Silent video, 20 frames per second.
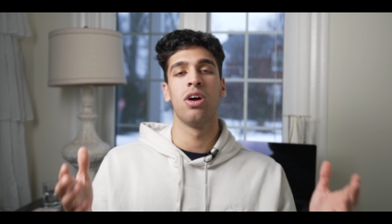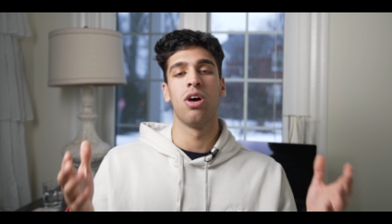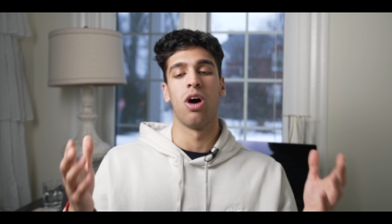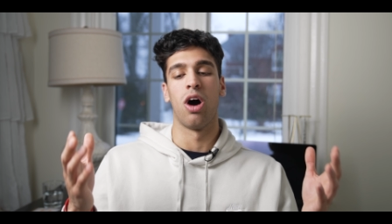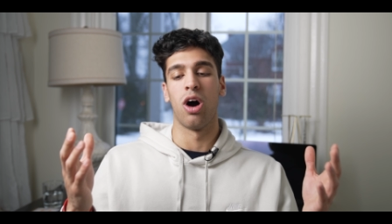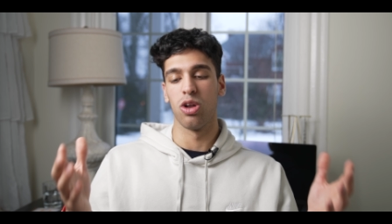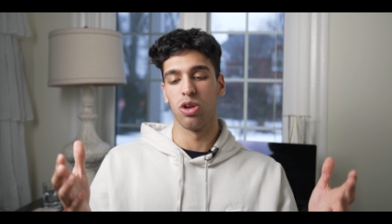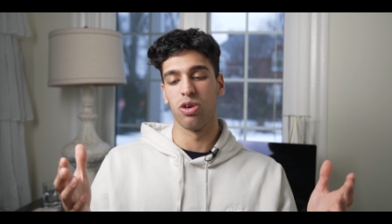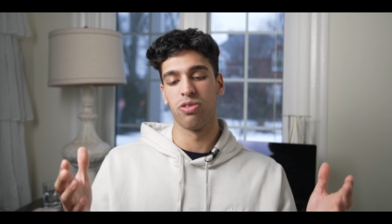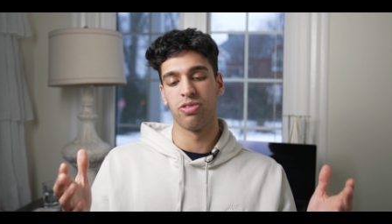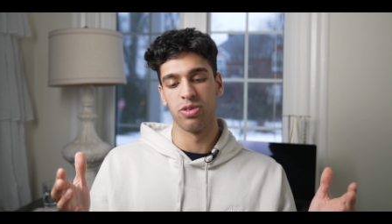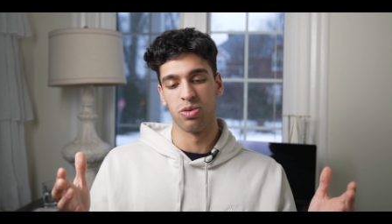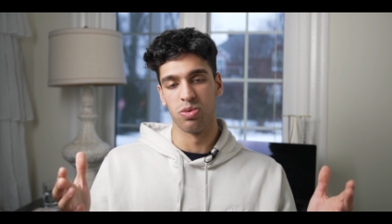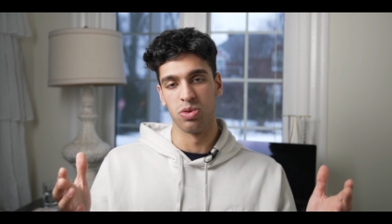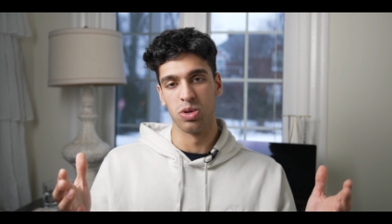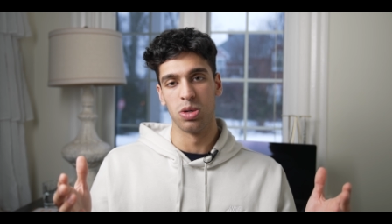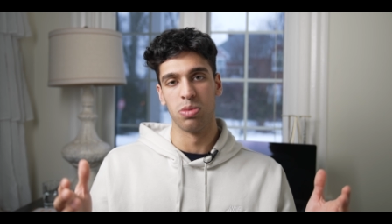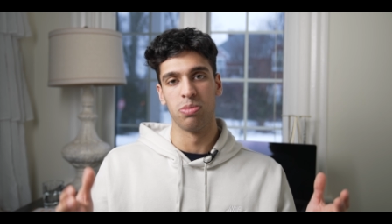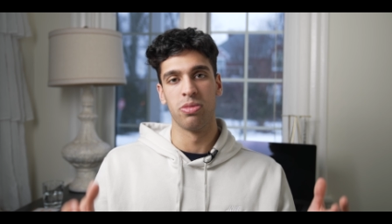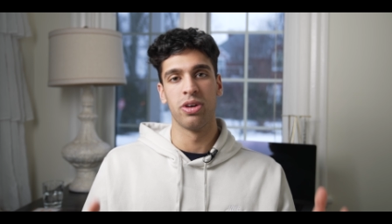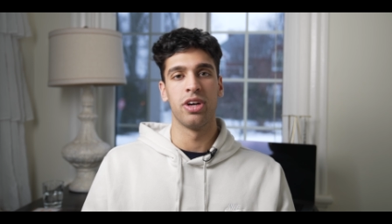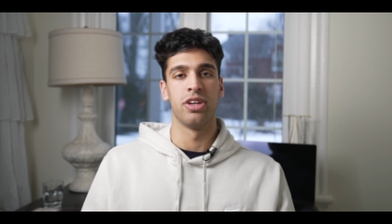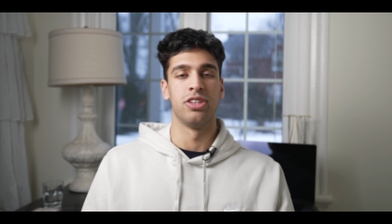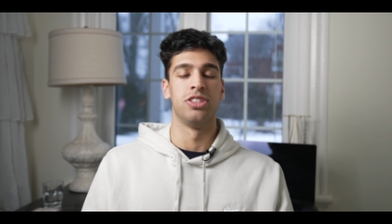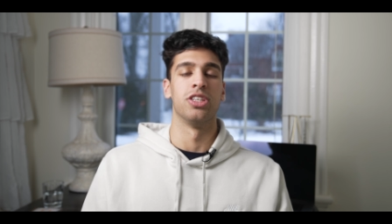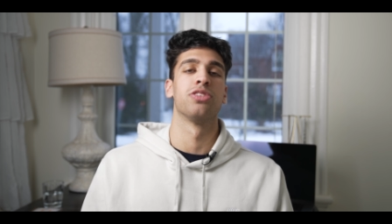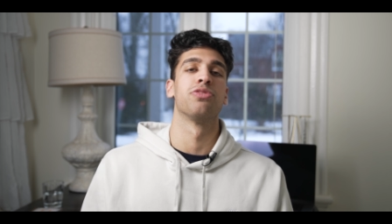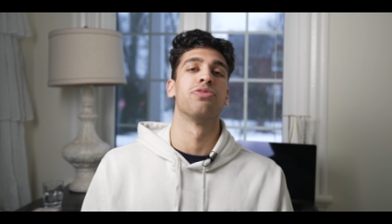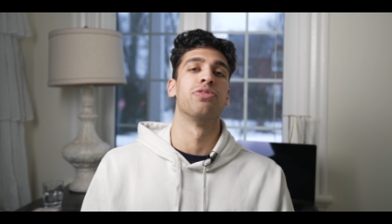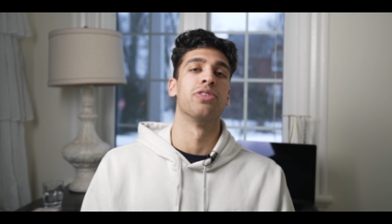all over the room
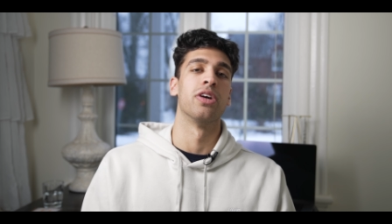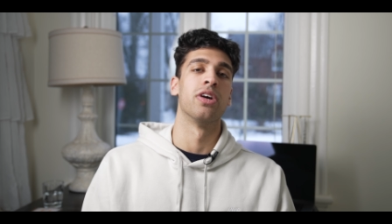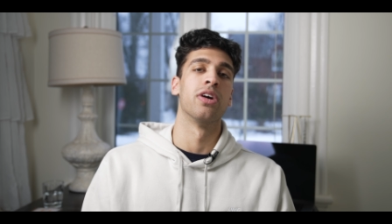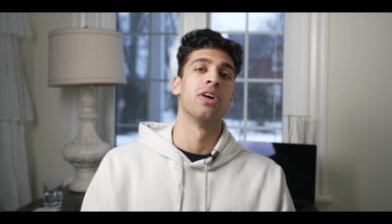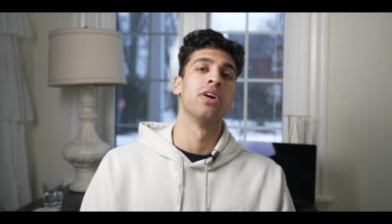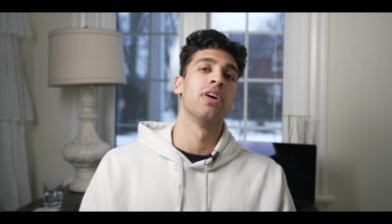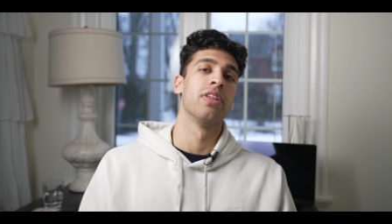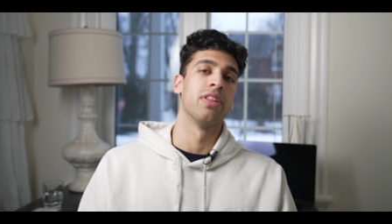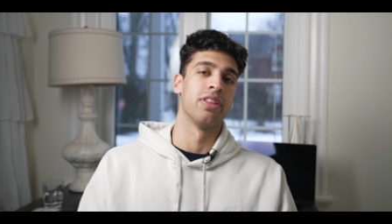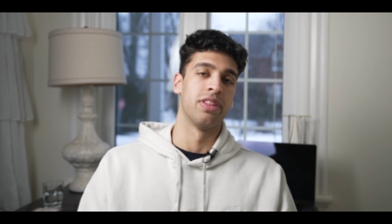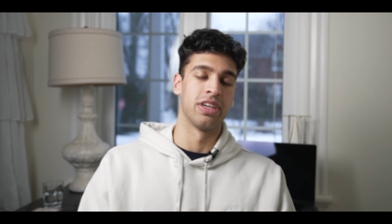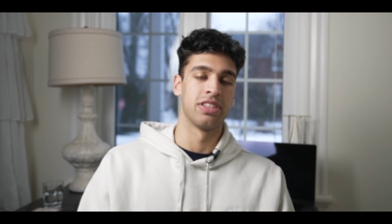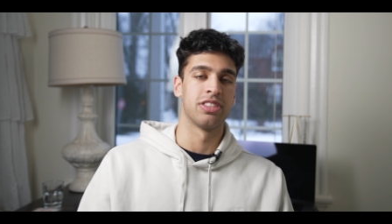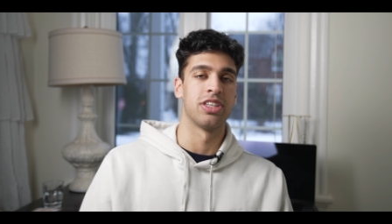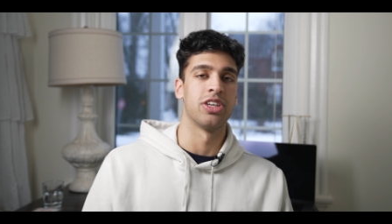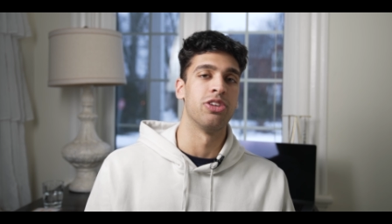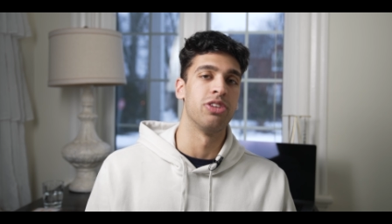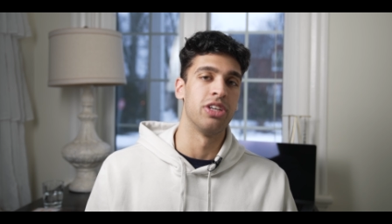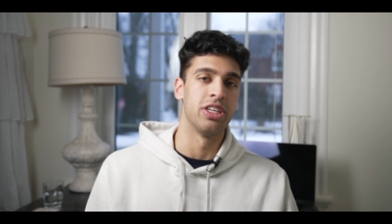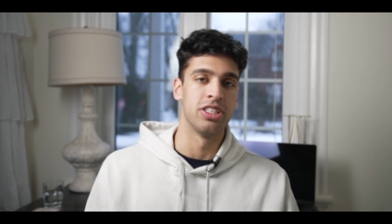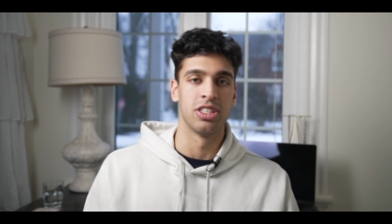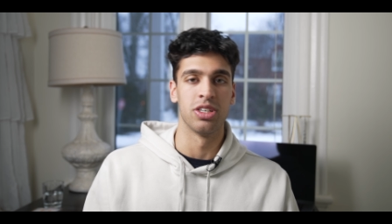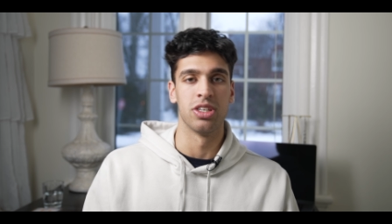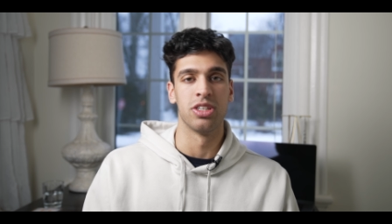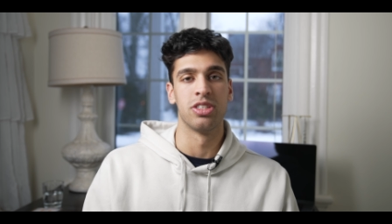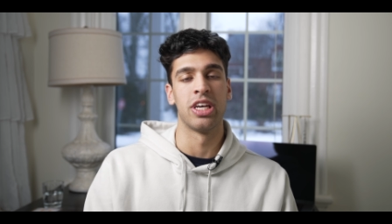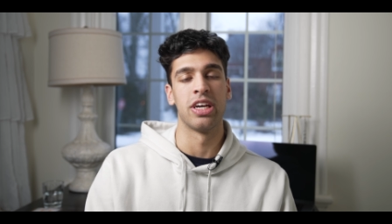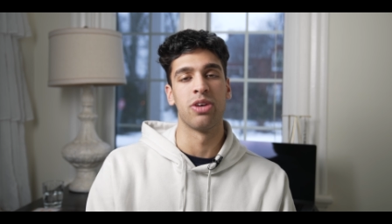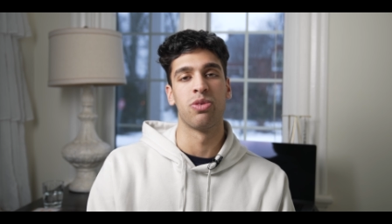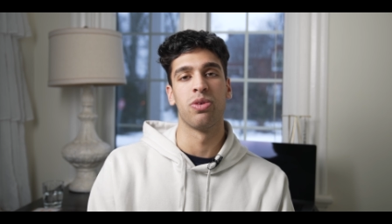just for things that you need to
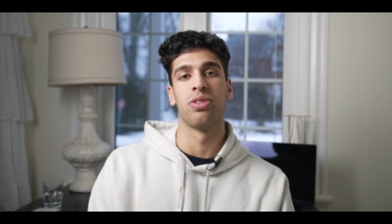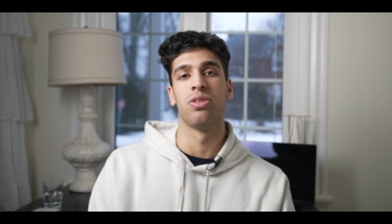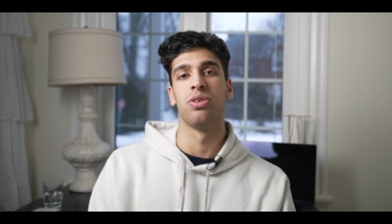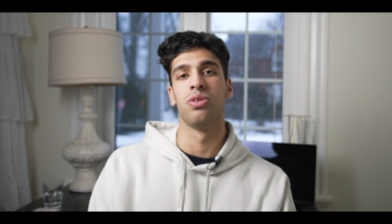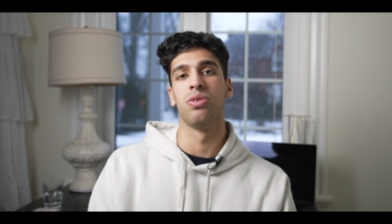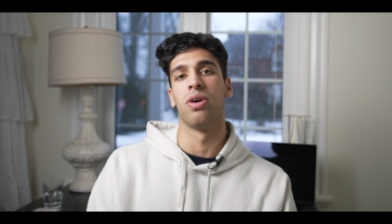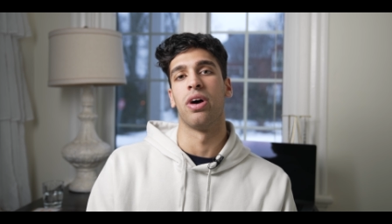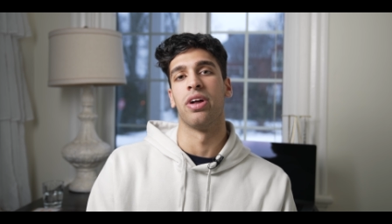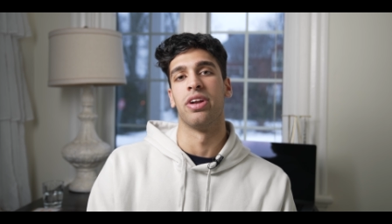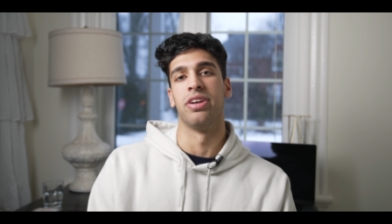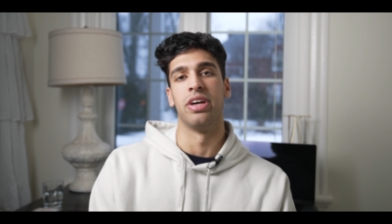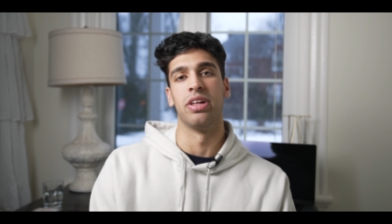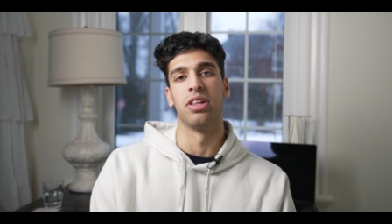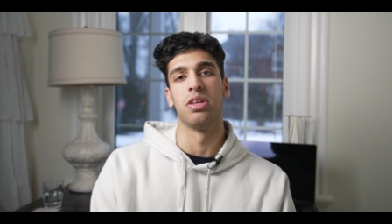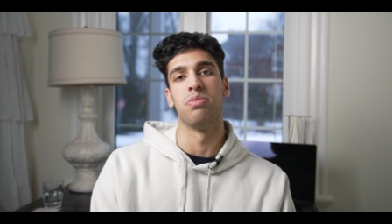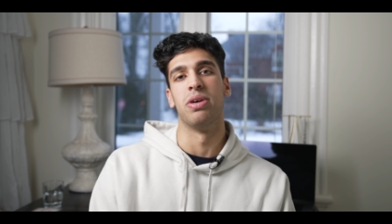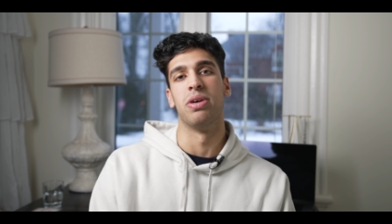take with you on a daily